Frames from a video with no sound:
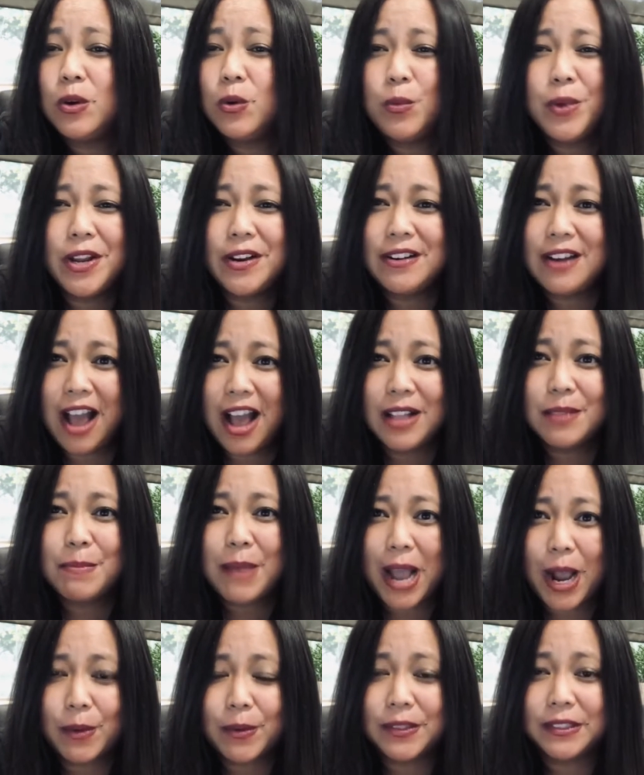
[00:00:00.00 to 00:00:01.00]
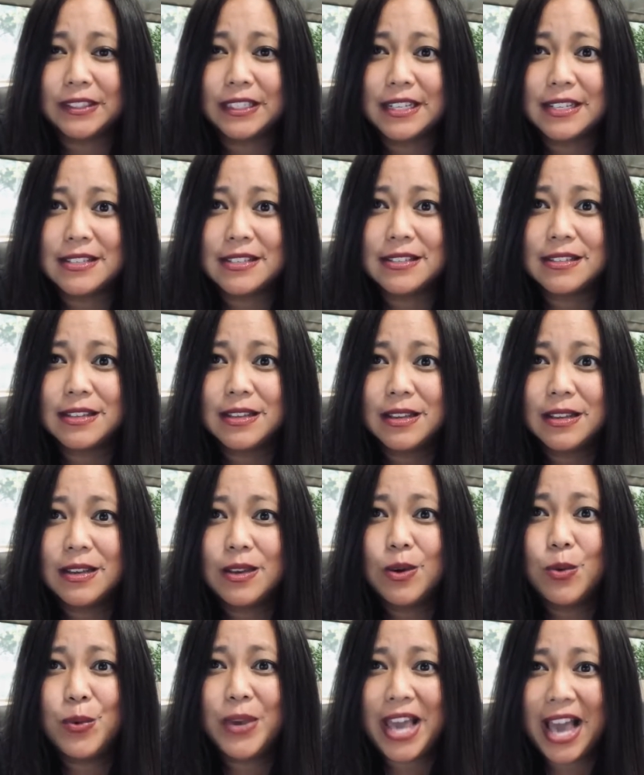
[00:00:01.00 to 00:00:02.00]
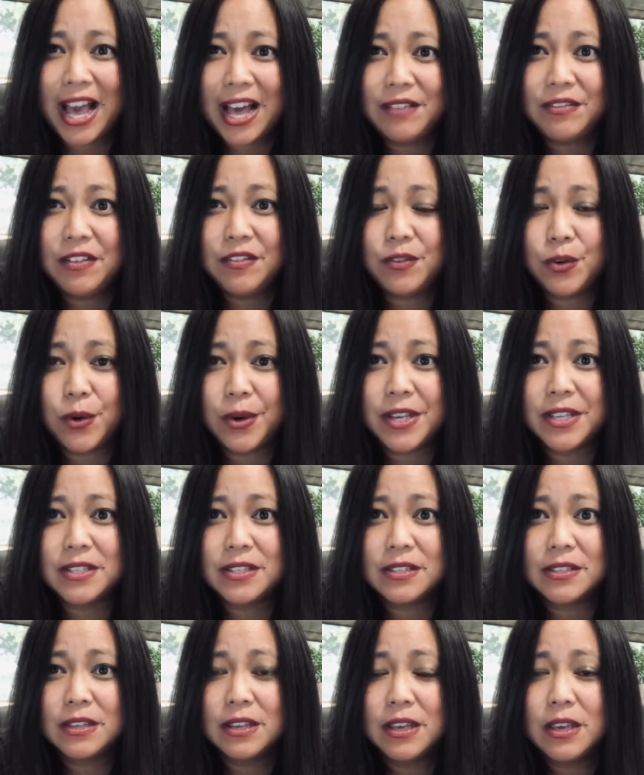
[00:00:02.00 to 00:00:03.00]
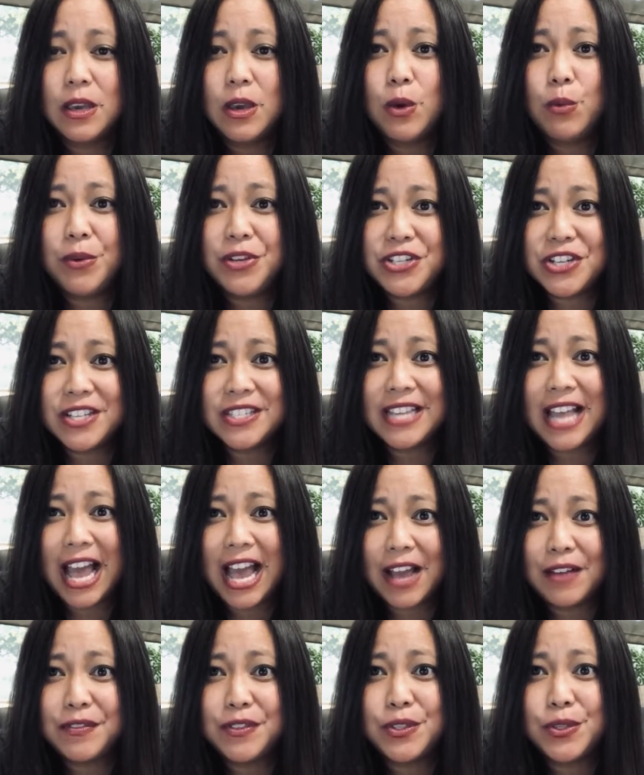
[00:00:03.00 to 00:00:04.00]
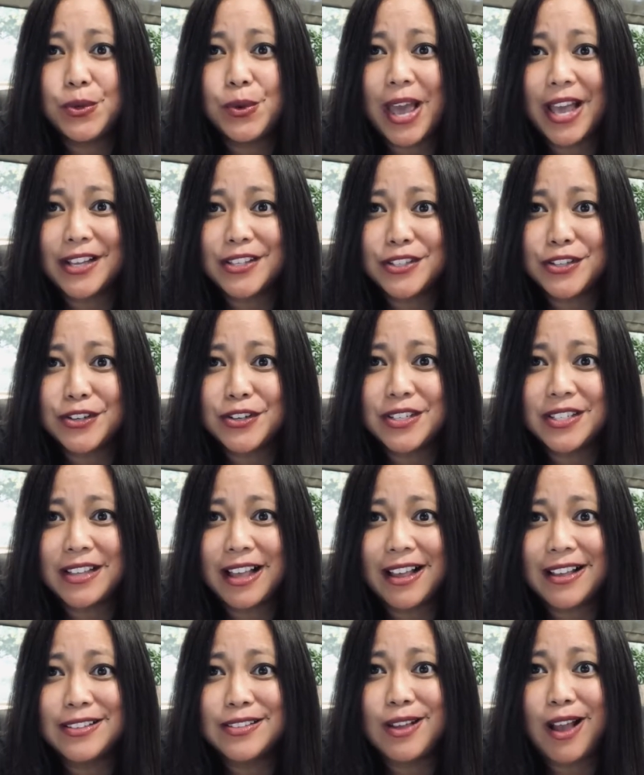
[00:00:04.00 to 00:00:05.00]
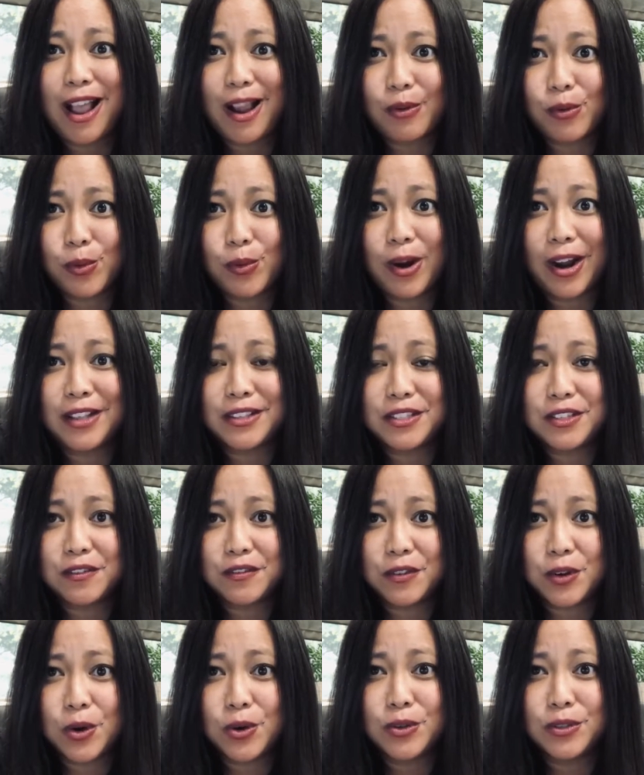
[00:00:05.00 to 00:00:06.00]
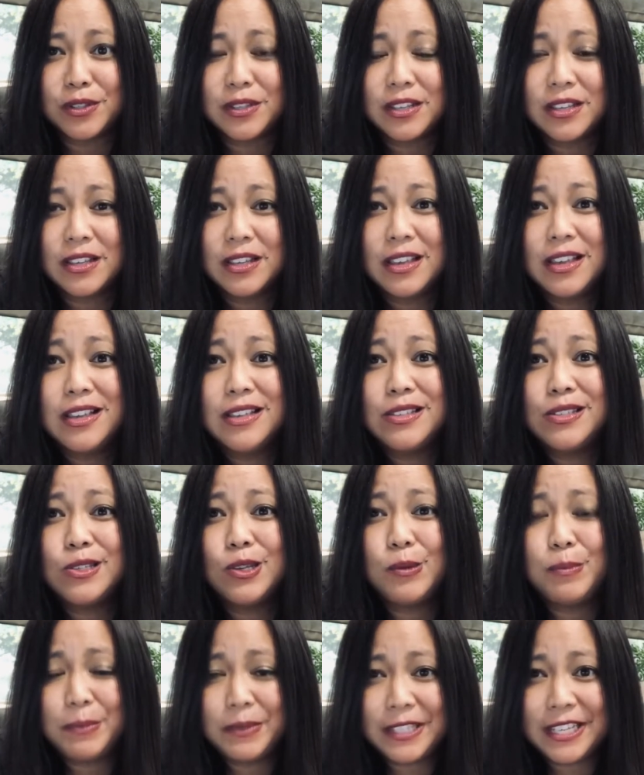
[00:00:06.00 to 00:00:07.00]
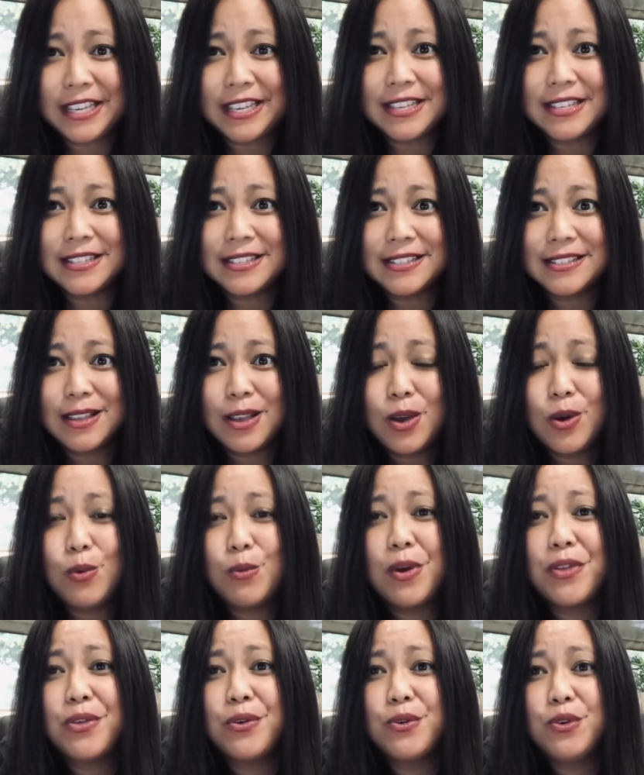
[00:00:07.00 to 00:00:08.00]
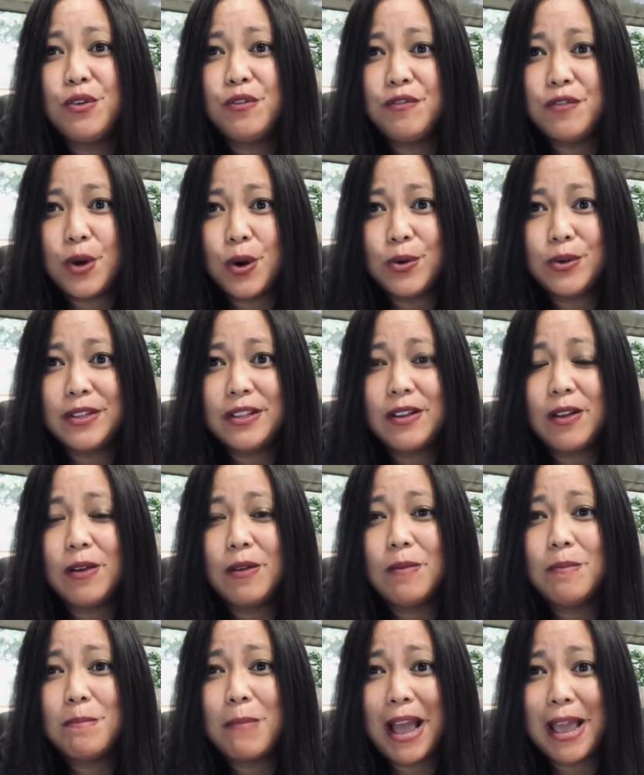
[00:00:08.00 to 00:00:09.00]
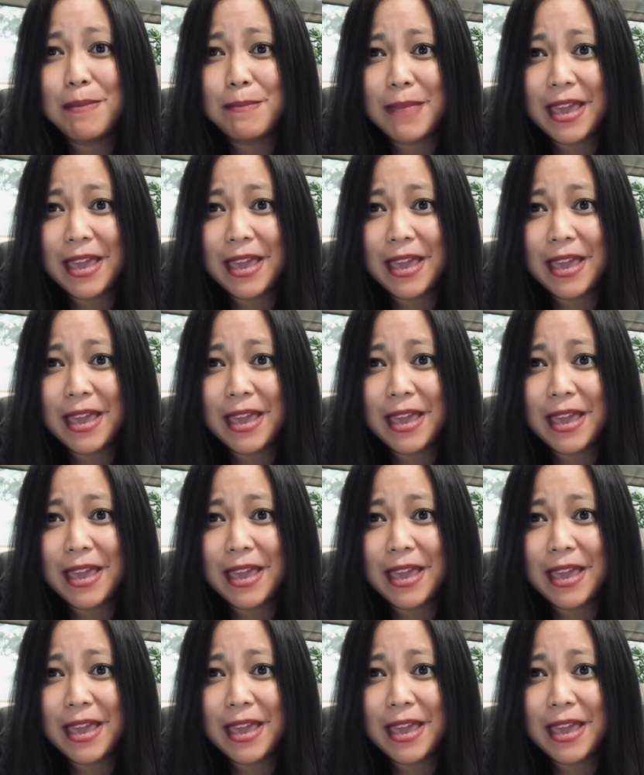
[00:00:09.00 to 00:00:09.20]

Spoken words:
We are not powerless. We have a voice. We just have to exercise our right to vote. So please, whether you vote by